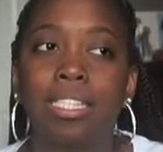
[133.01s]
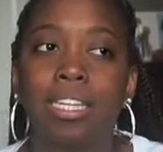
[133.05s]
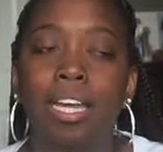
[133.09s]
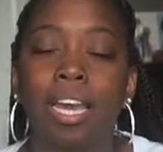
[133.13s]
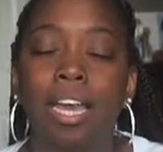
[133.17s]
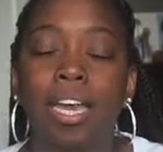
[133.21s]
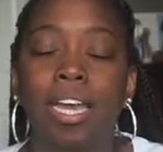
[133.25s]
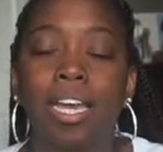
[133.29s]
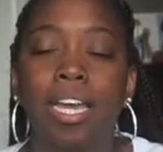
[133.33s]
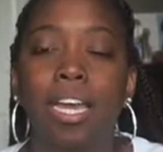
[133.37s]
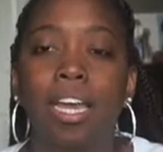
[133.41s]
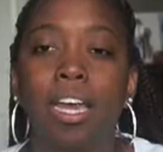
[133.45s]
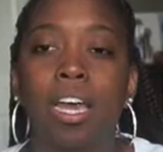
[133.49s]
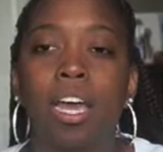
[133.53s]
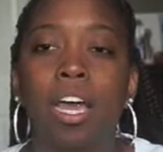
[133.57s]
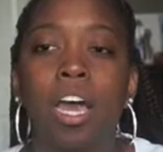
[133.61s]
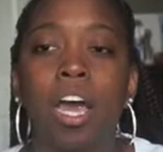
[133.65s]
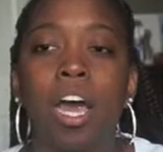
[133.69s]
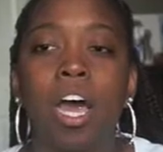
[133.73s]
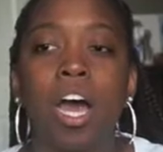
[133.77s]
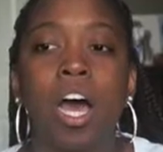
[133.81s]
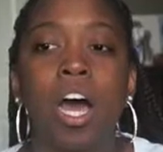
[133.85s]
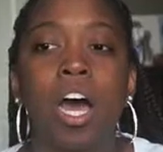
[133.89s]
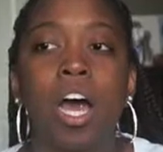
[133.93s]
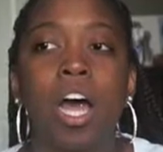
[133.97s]
The
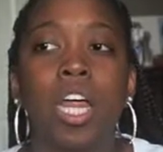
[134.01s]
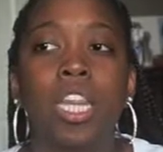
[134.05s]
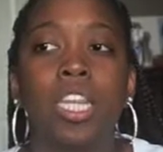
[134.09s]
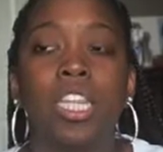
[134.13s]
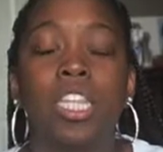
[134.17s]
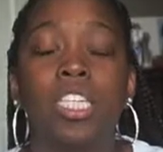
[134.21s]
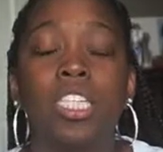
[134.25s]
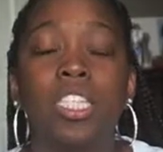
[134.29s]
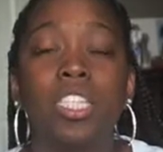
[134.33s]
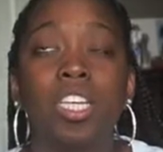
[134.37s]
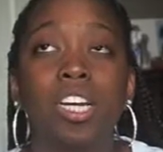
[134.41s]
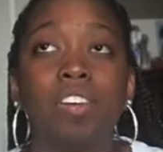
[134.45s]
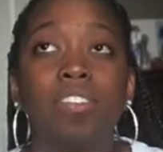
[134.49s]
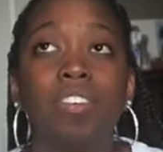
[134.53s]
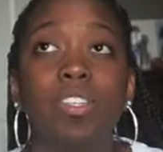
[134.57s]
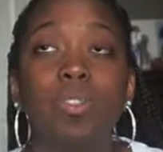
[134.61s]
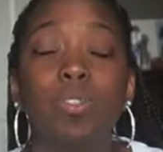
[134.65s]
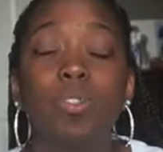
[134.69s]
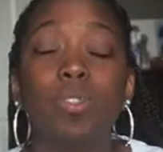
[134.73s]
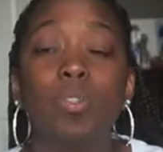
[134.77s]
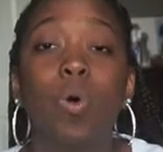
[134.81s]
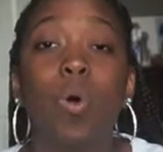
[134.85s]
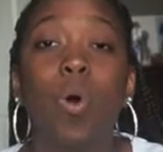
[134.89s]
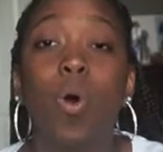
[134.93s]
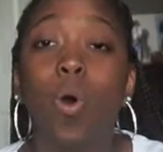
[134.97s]
service
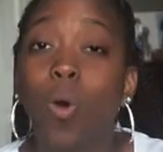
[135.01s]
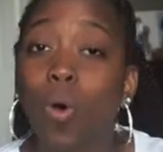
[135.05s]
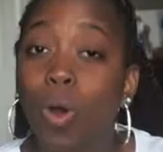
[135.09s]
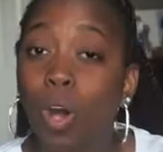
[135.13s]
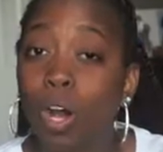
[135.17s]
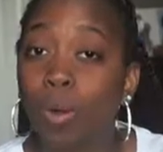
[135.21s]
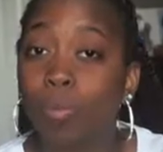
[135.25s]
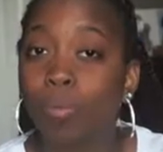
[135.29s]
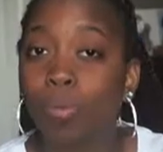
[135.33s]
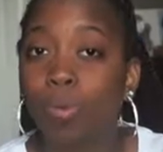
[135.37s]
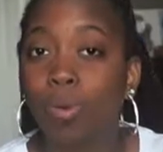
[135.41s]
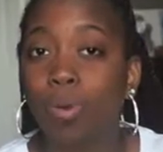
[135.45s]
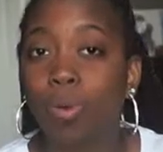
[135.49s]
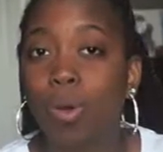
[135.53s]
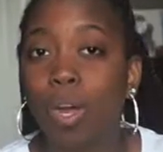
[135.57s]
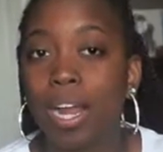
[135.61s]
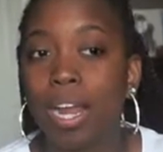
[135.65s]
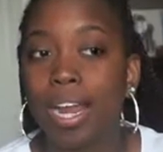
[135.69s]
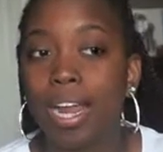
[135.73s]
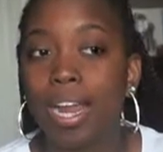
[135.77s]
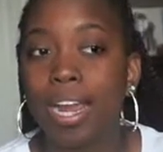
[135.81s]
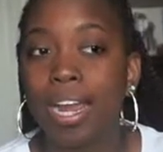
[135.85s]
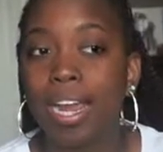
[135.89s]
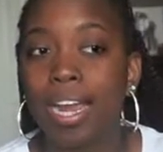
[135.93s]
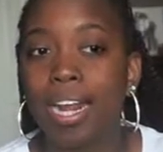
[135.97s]
was horrible,
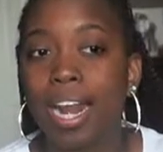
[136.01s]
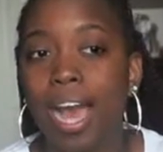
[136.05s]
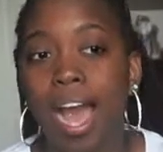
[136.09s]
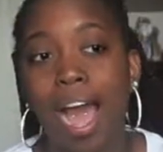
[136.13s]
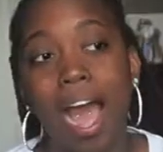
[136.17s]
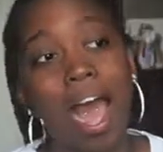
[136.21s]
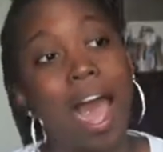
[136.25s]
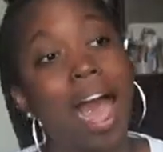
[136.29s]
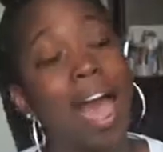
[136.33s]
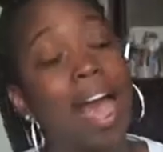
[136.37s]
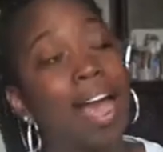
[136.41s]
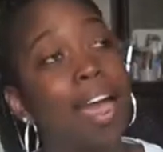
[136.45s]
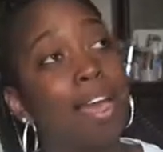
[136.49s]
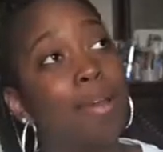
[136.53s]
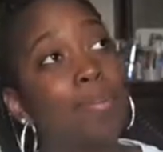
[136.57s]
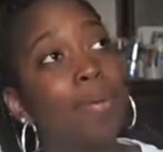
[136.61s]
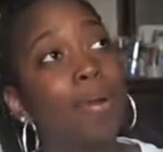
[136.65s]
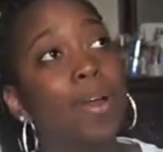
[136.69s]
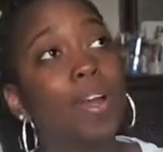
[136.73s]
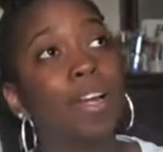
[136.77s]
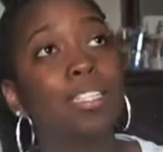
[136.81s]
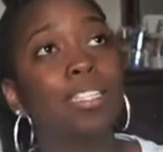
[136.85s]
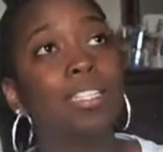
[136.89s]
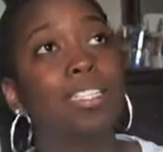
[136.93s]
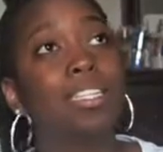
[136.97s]
and I
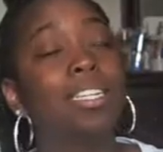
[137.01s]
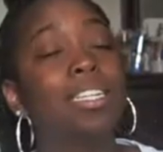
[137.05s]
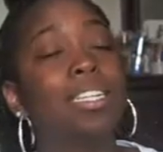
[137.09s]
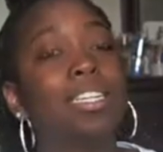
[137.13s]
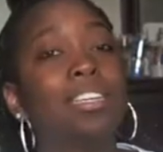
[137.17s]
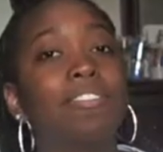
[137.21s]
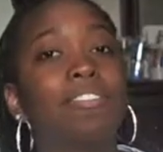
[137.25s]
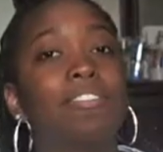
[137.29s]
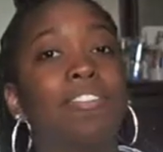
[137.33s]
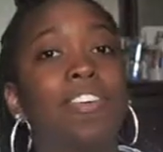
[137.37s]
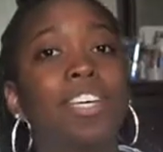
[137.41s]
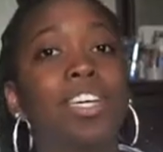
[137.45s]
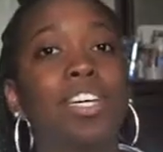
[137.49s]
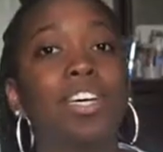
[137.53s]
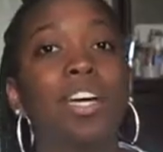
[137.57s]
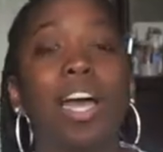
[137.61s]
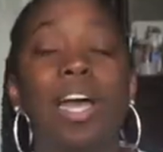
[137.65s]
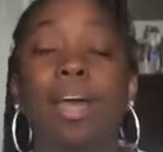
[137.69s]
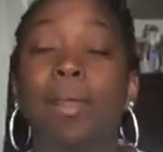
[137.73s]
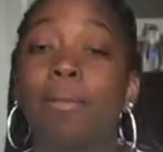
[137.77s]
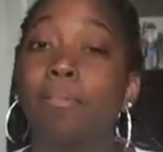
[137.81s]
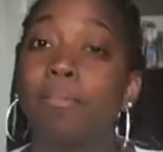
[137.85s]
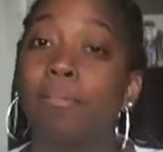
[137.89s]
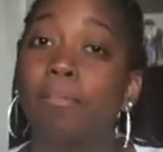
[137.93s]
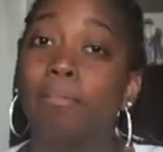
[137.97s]
personally feel,
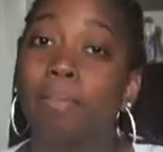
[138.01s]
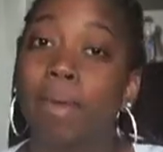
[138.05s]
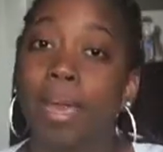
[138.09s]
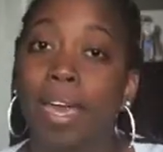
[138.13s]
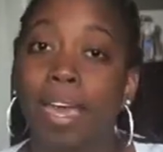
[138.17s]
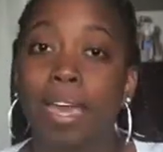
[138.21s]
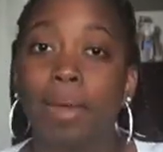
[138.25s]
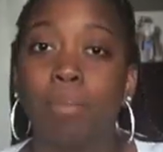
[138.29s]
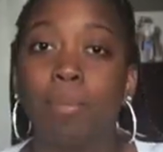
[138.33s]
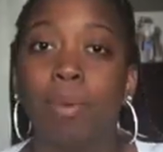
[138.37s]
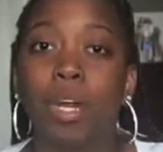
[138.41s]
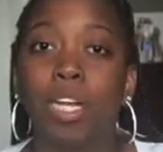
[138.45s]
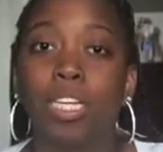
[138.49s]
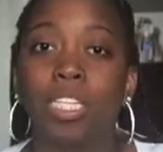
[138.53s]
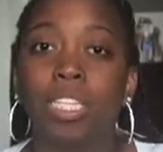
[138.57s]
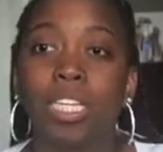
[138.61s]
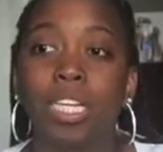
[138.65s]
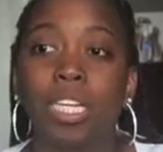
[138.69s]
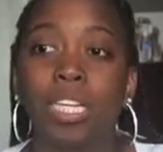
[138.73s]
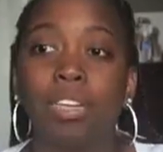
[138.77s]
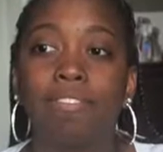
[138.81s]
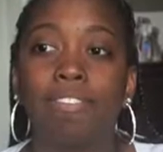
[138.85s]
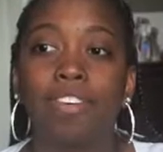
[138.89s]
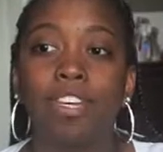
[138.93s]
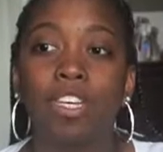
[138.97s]
and they
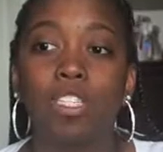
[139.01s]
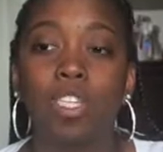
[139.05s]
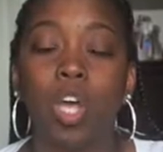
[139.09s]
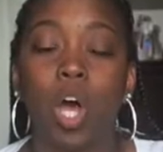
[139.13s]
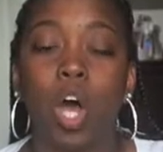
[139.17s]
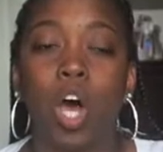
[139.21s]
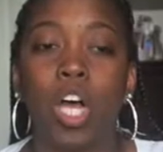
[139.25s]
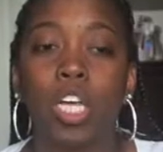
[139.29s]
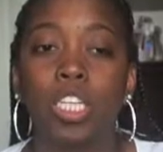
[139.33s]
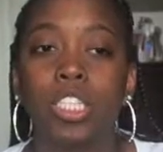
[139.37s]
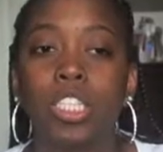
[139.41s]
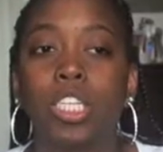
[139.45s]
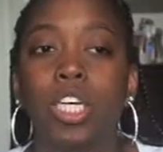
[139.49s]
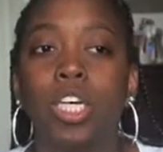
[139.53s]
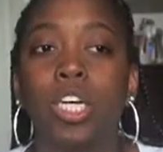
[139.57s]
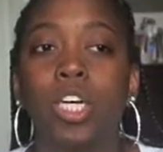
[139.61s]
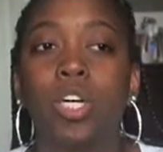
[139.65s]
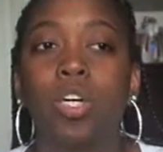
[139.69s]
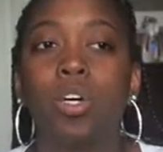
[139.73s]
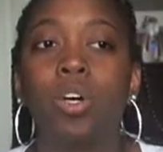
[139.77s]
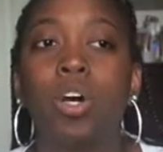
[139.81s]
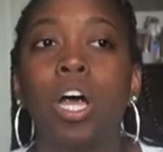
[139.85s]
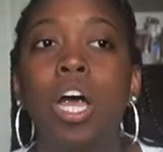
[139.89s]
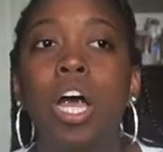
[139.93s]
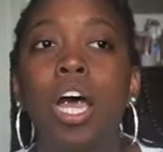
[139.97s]
personally feels
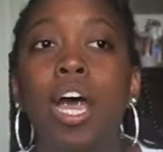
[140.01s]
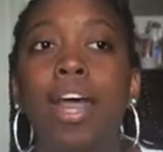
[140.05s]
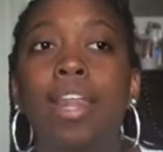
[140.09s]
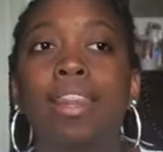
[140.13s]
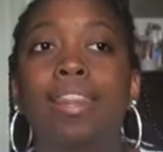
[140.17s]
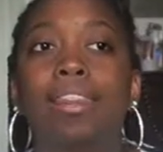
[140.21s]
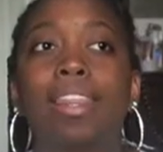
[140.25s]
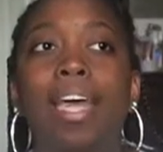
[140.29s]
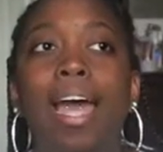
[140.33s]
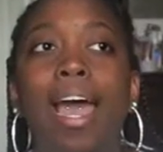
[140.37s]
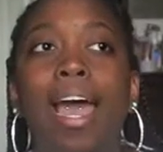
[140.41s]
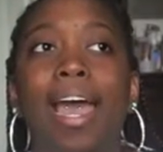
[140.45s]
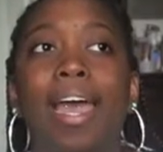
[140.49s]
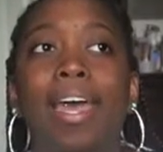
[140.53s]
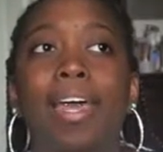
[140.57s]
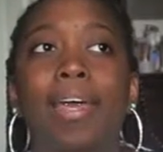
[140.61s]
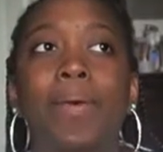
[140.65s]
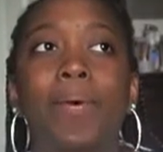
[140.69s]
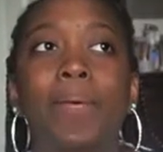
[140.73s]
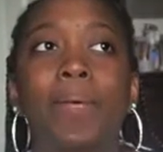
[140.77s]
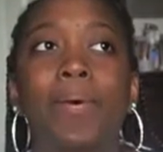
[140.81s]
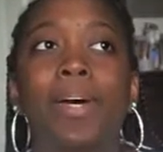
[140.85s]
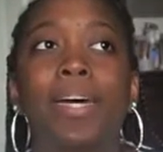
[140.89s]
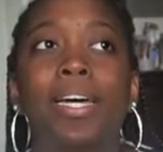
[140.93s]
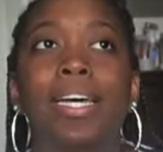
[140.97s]
also, that
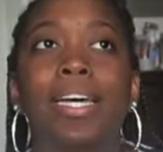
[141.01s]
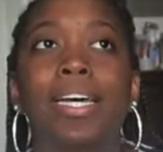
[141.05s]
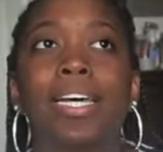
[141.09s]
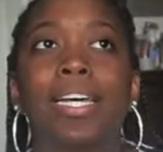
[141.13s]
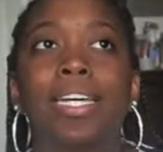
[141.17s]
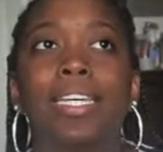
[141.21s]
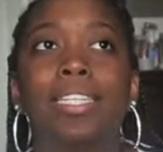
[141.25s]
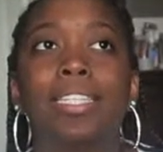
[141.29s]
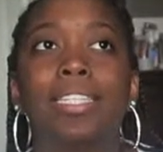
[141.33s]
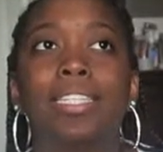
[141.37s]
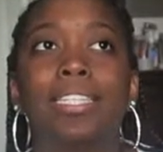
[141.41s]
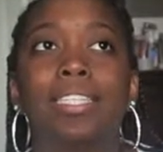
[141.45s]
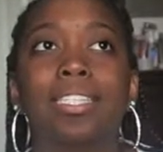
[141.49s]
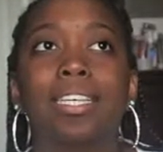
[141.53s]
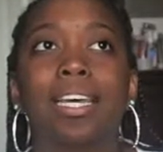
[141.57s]
it was